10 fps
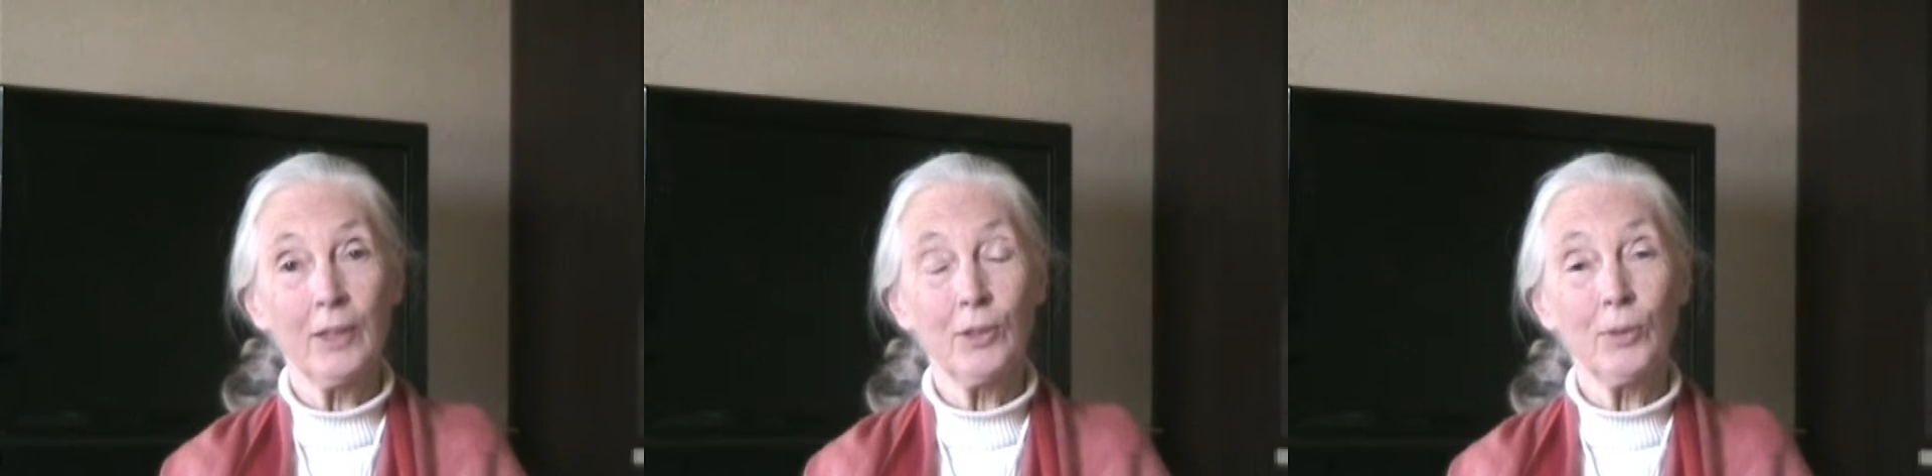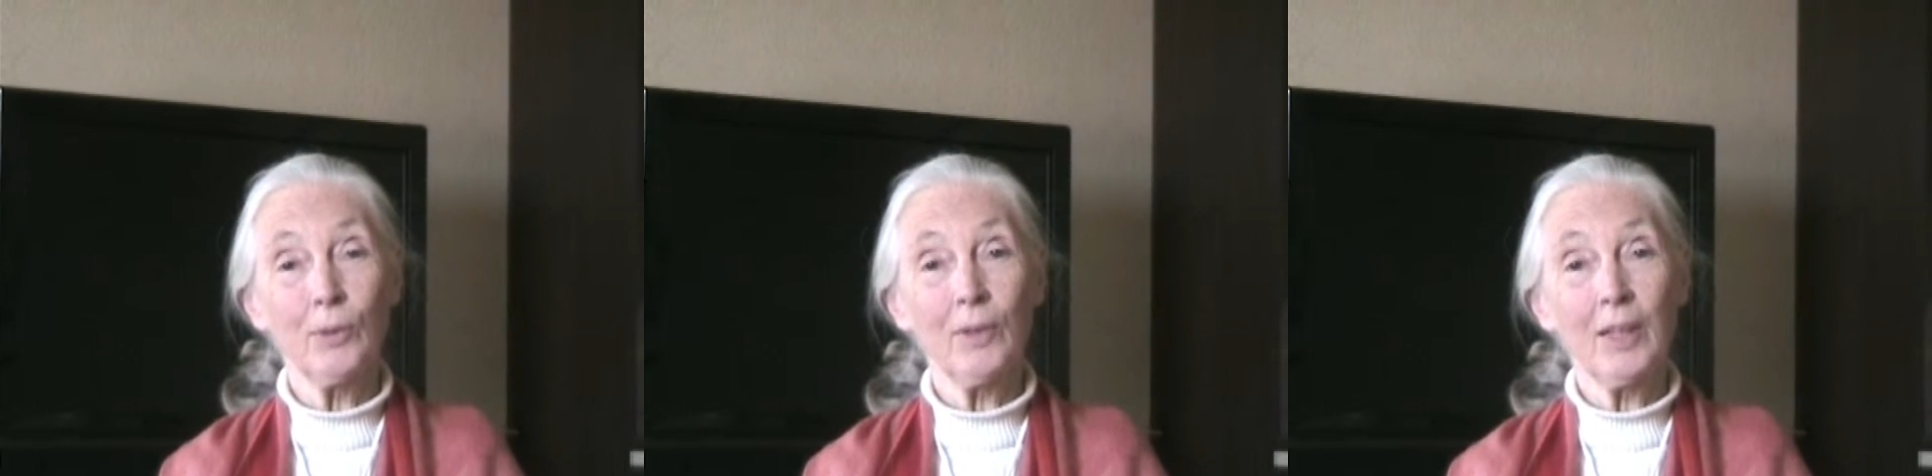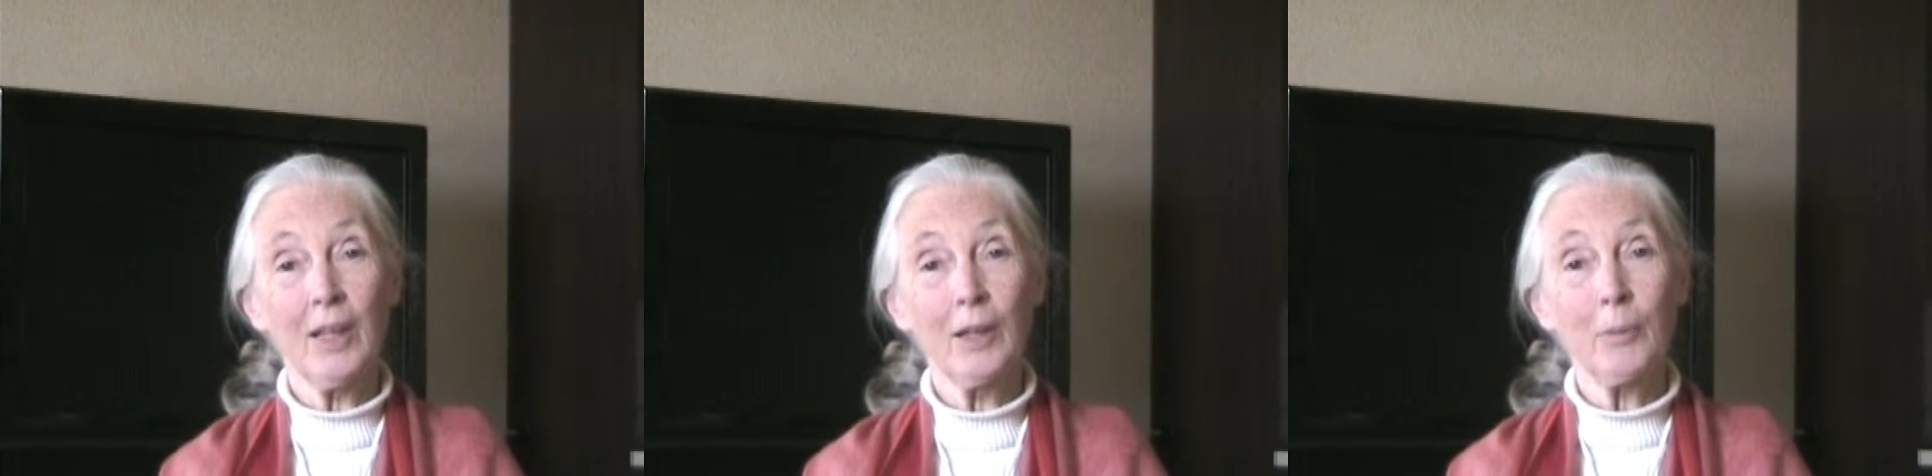to the
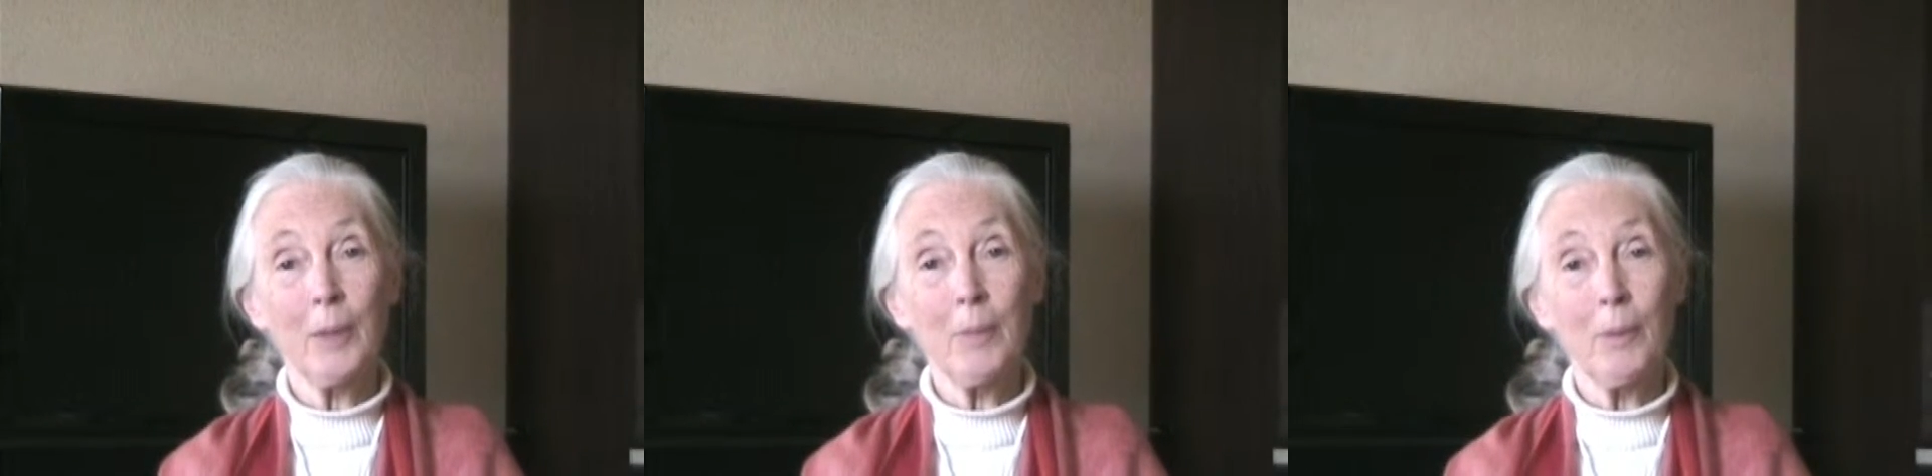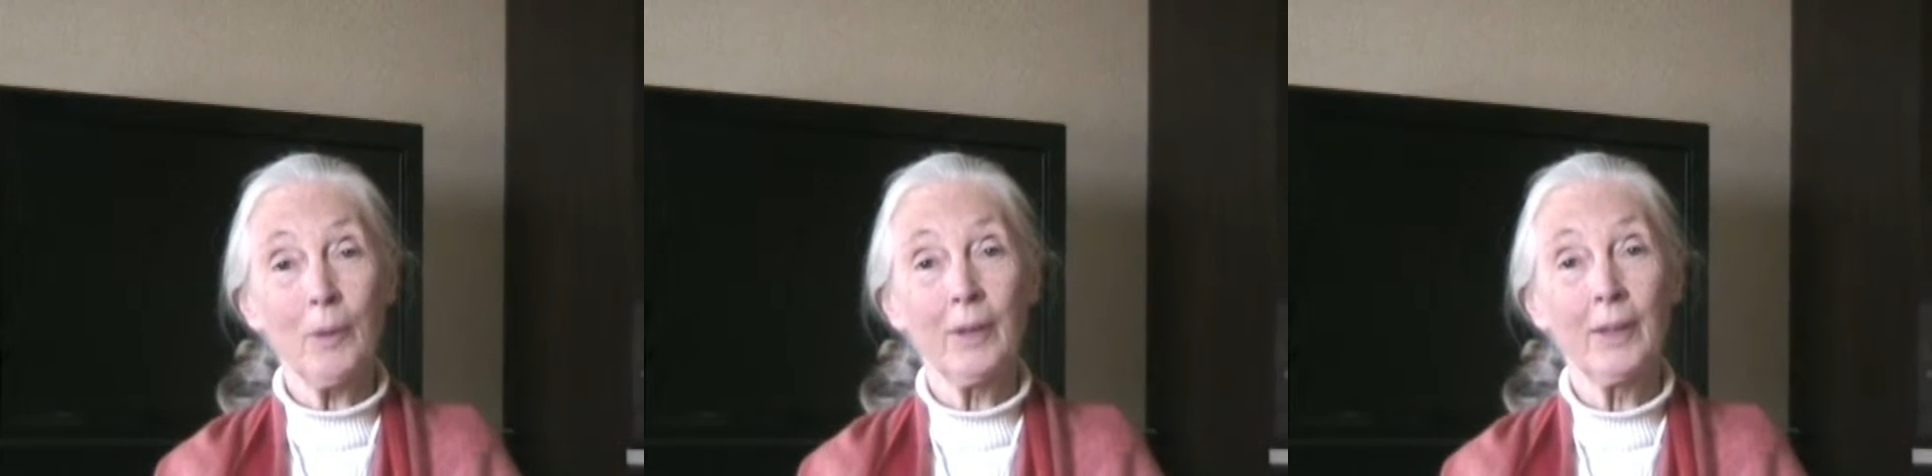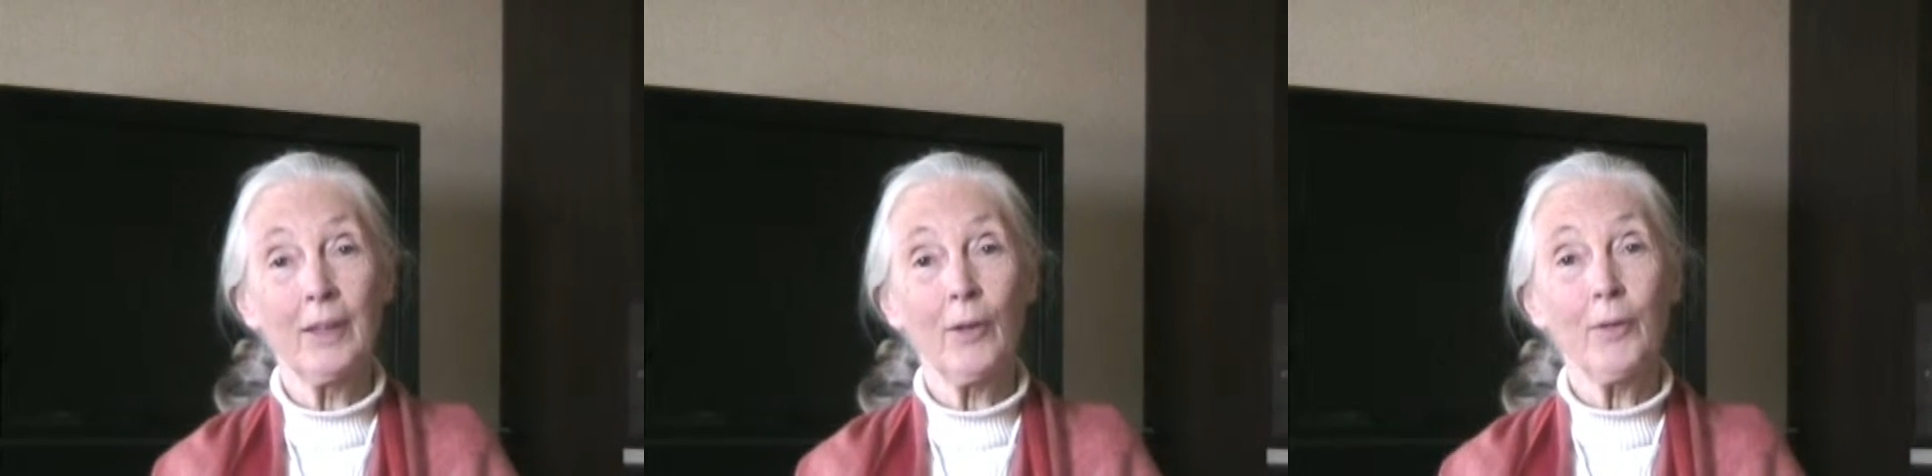young people
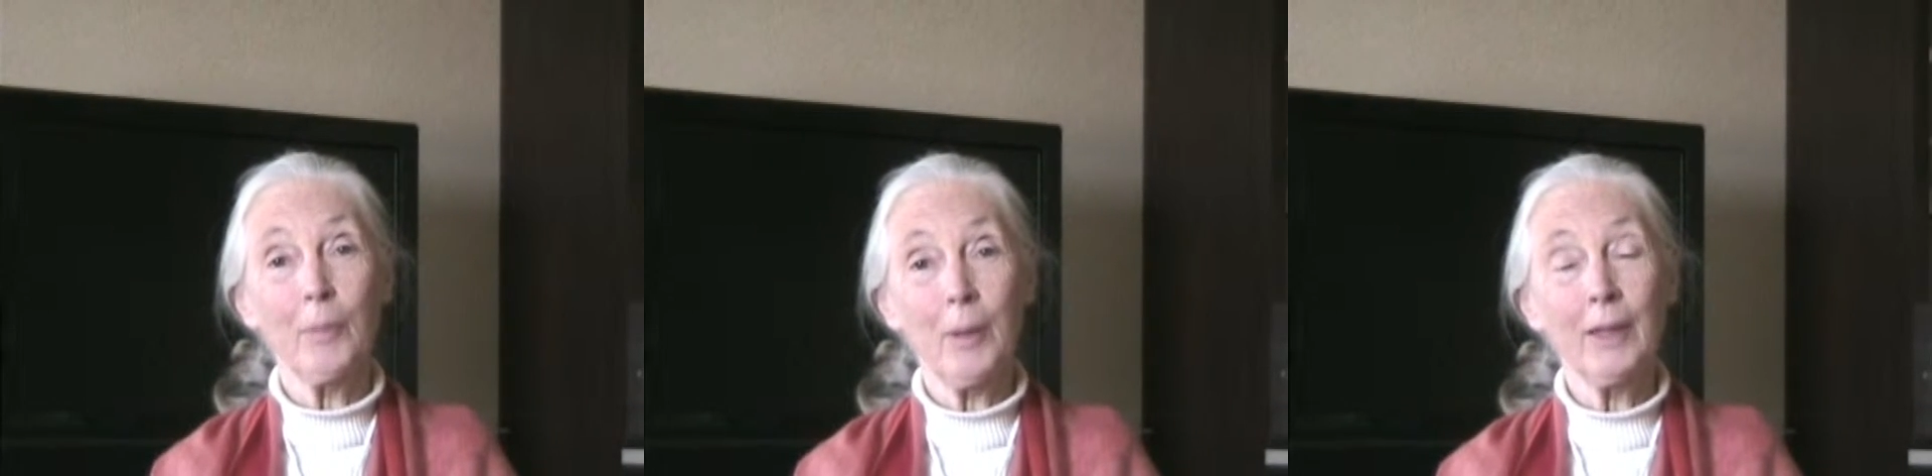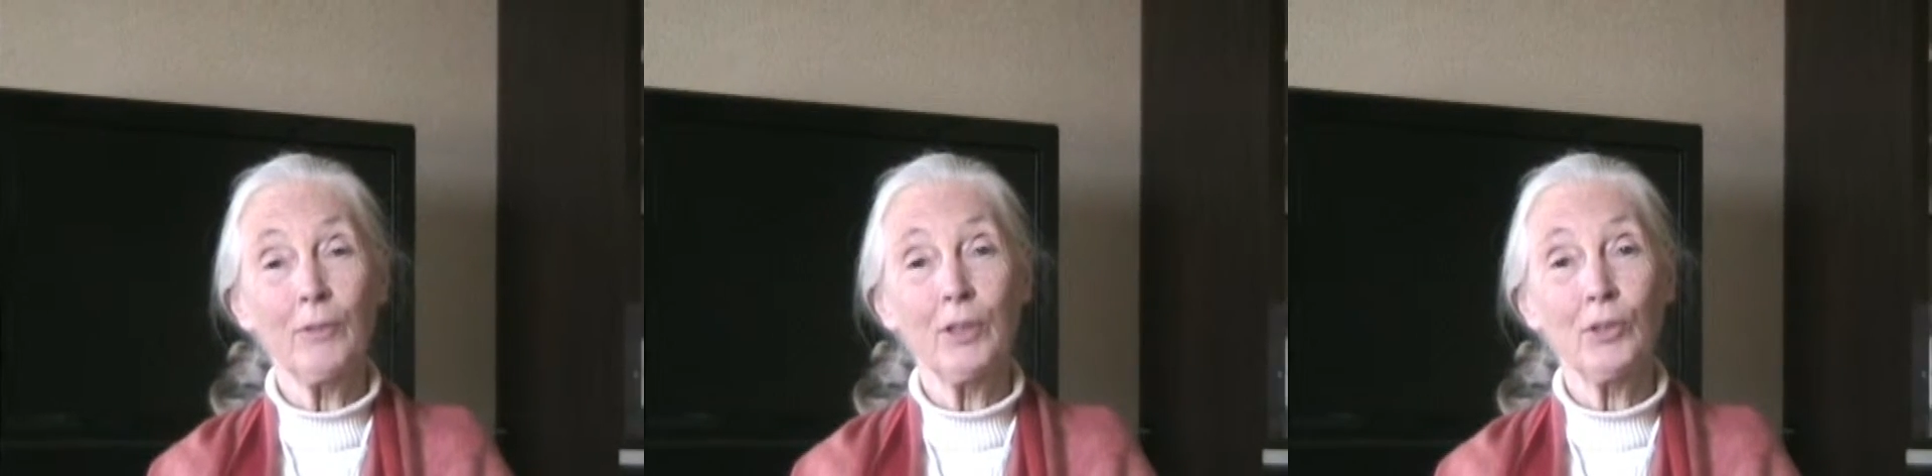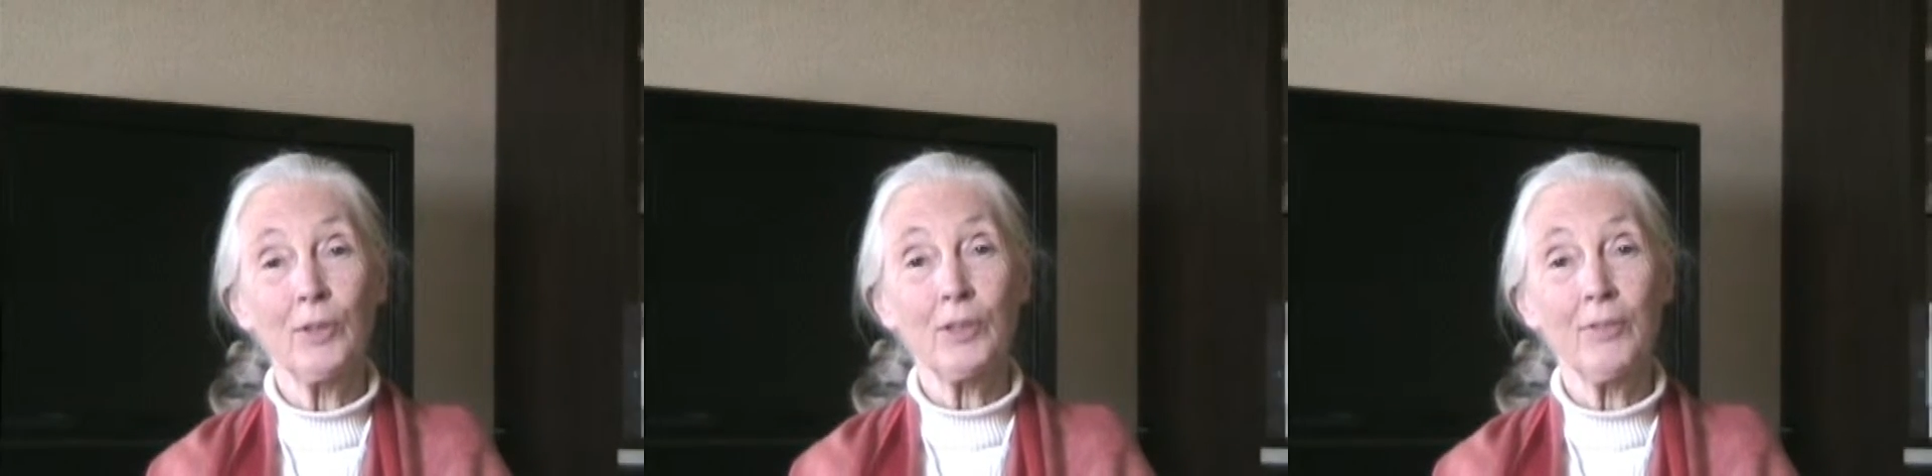on the Pine
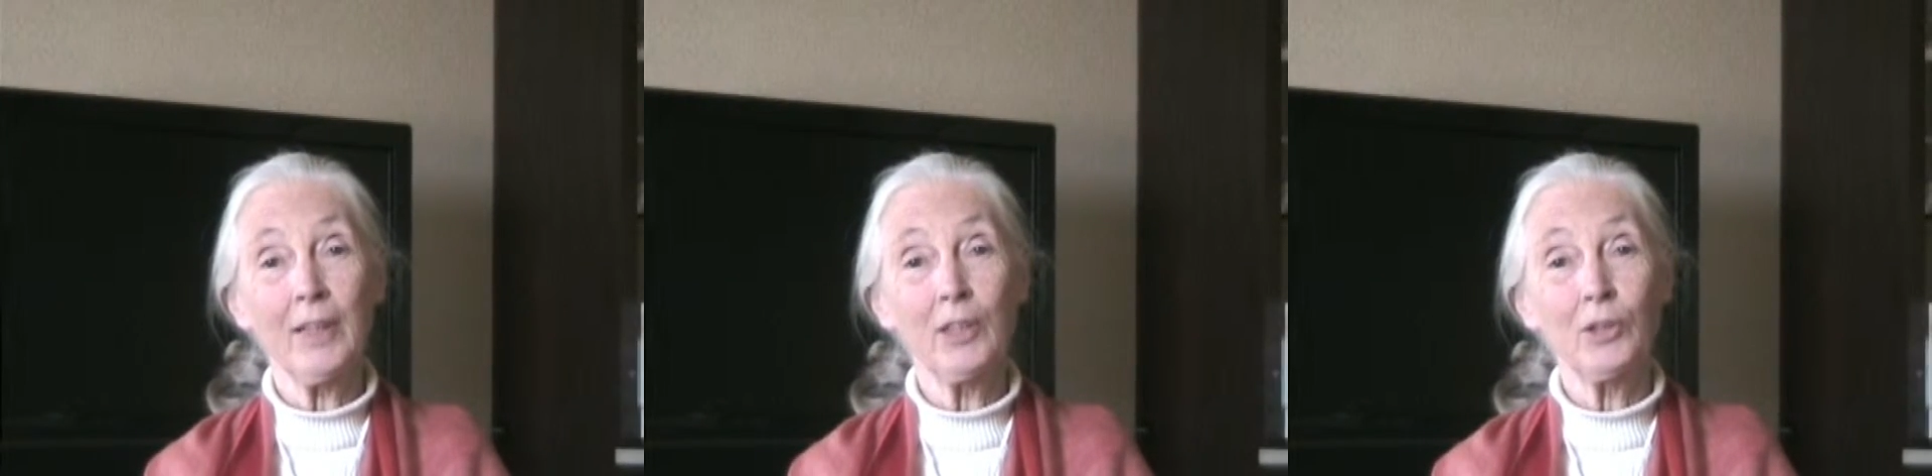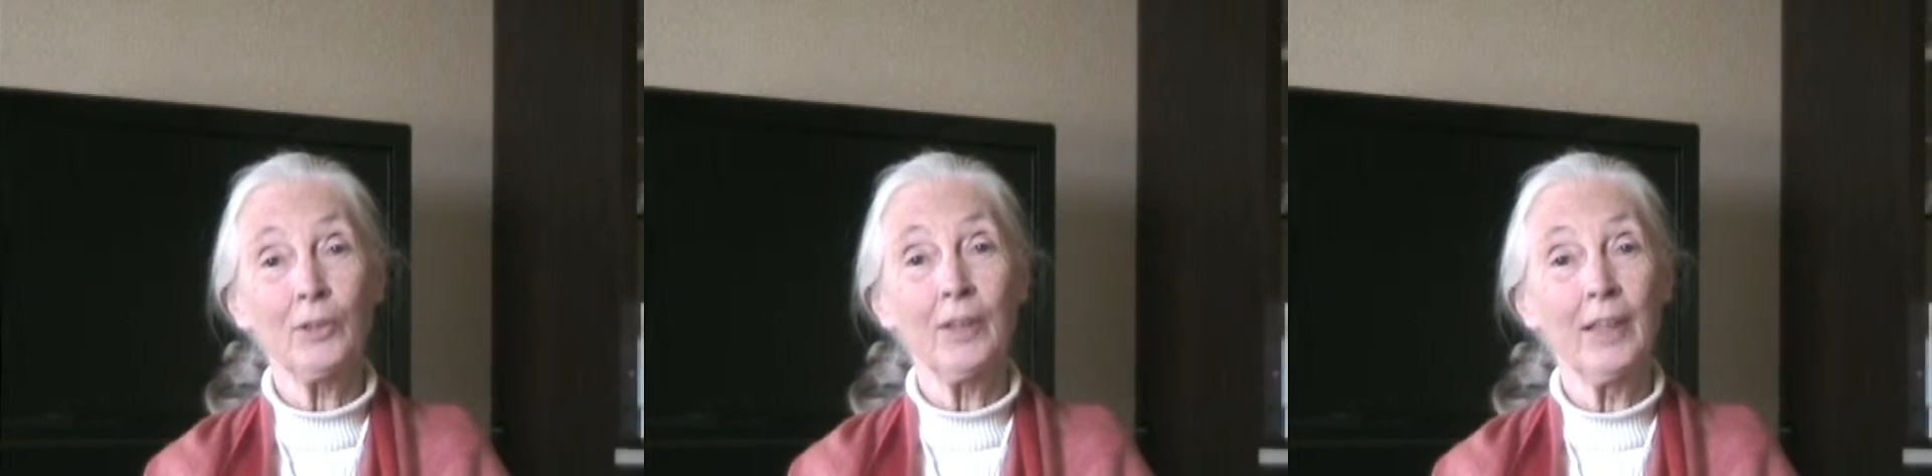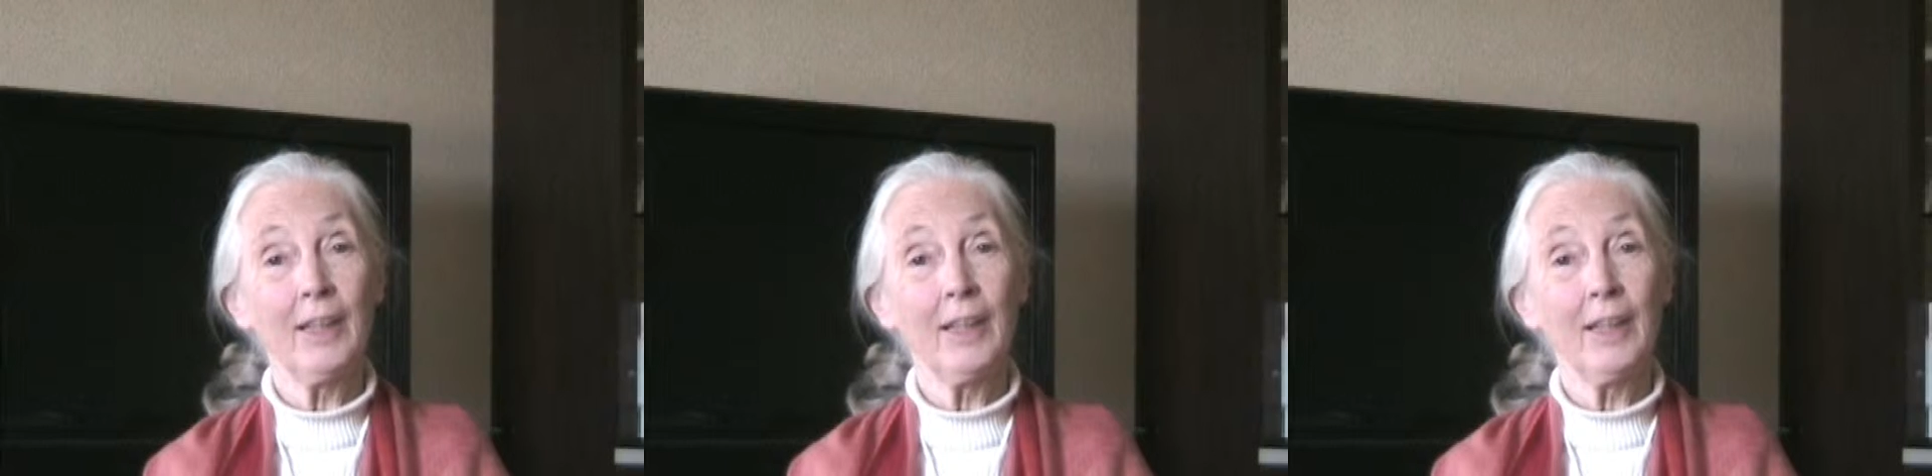Ridge Reservation